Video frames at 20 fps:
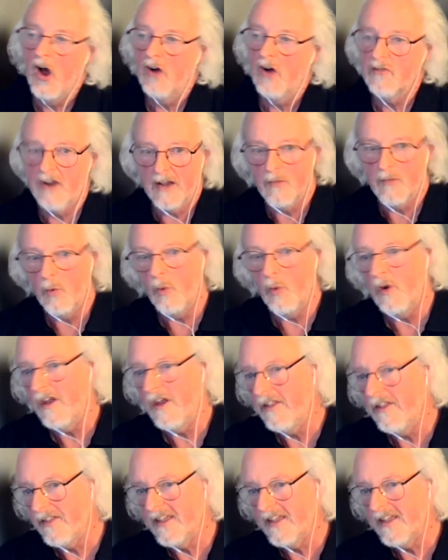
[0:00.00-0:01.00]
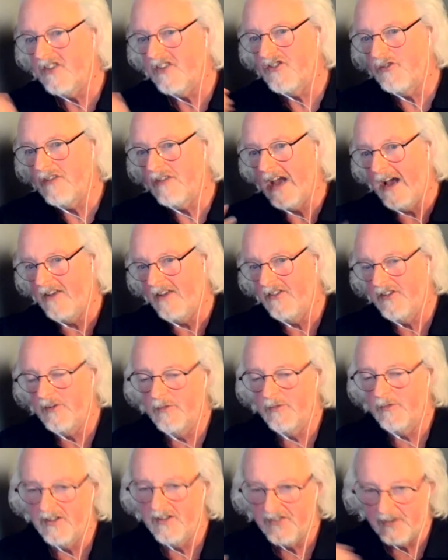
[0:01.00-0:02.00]
Right, well, one of the things you can do
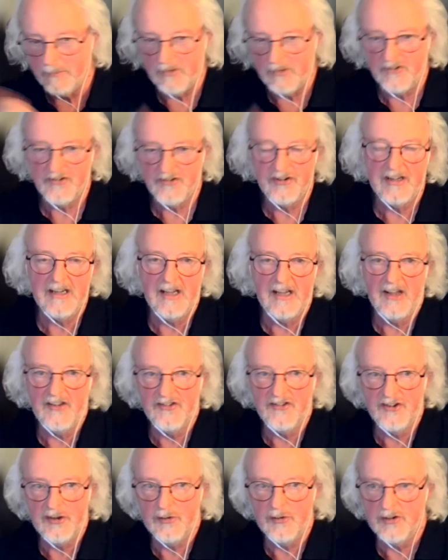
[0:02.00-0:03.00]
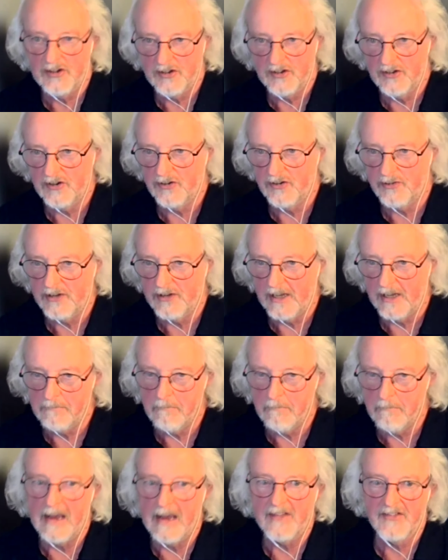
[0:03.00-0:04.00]
with this imagery is you can create
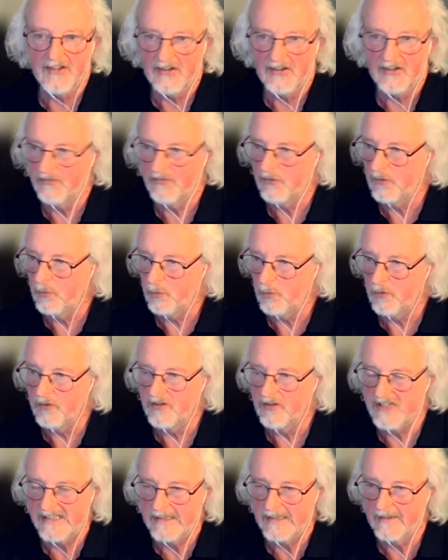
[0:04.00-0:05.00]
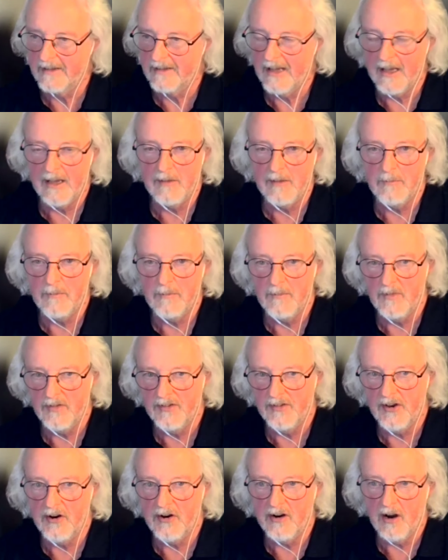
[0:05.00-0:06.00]
masks for the water. Um,
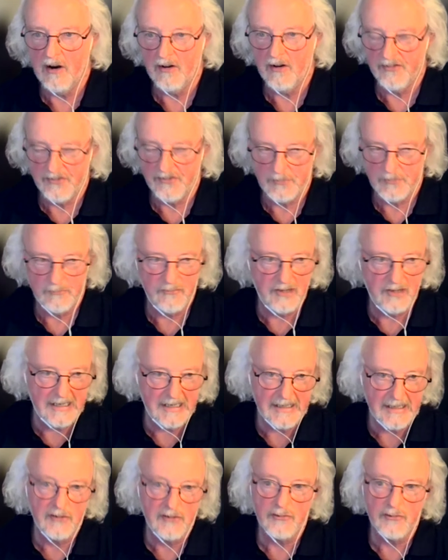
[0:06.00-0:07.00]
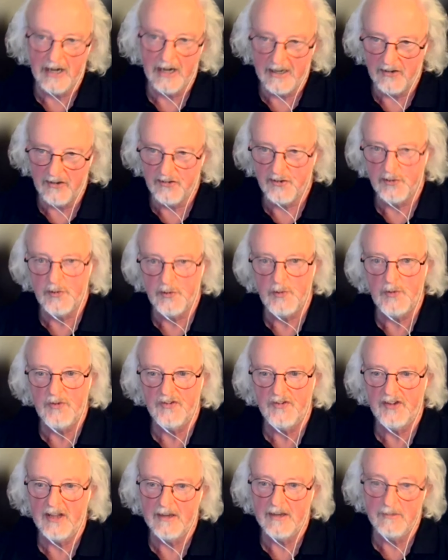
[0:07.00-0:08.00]
there are some really great
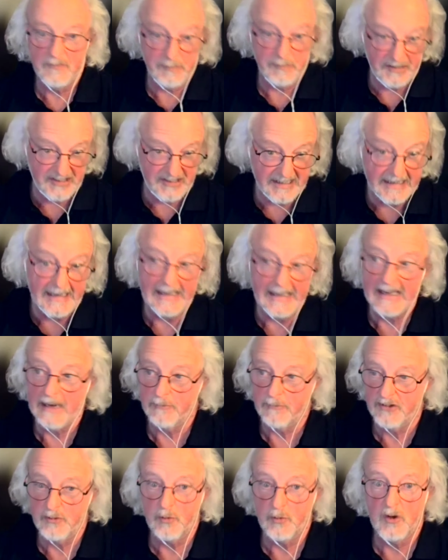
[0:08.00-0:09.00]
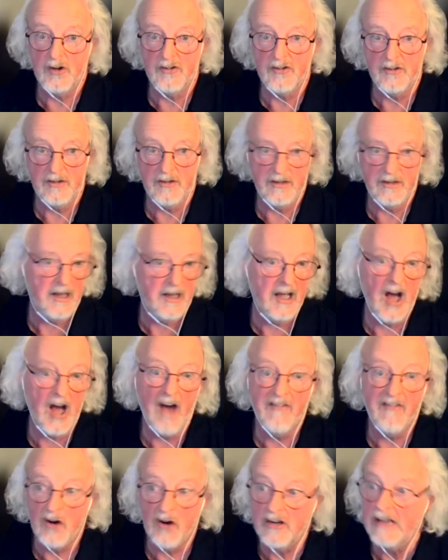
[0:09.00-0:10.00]
tools, in particularly in Capture One, that
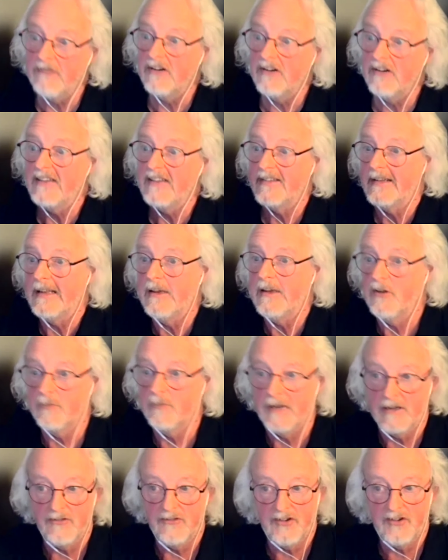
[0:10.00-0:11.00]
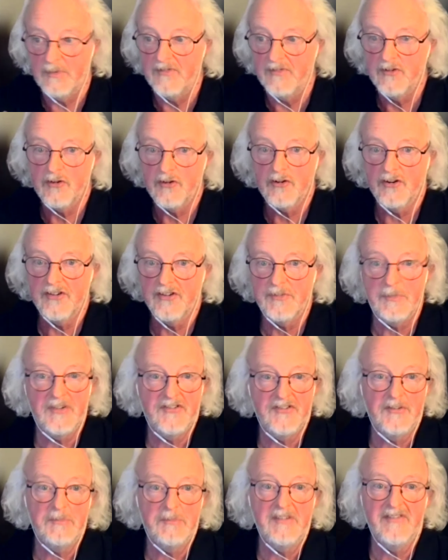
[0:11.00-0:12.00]
have only recently come out, just before Christmas,
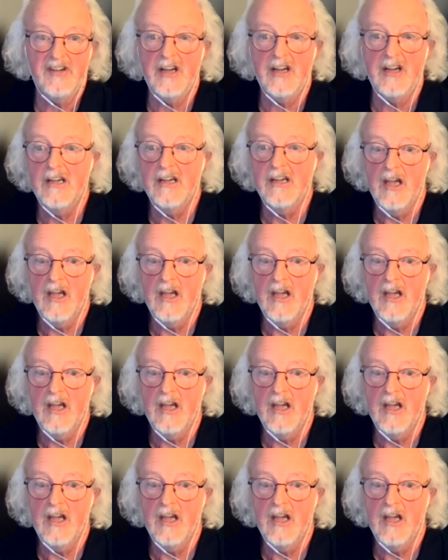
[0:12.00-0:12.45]
to be fair,